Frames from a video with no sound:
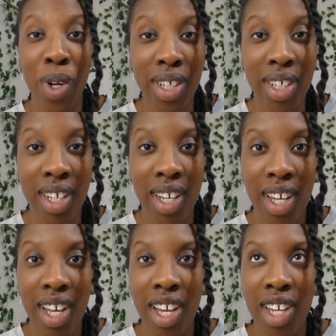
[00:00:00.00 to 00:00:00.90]
work.
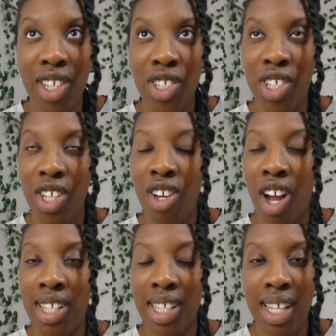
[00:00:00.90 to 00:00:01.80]
She
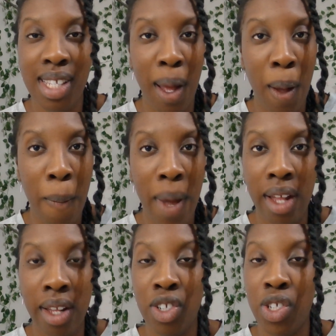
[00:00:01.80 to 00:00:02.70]
got Zane's help
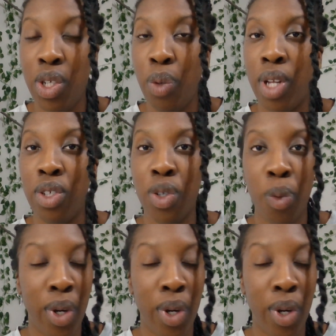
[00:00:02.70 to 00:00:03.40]
and she went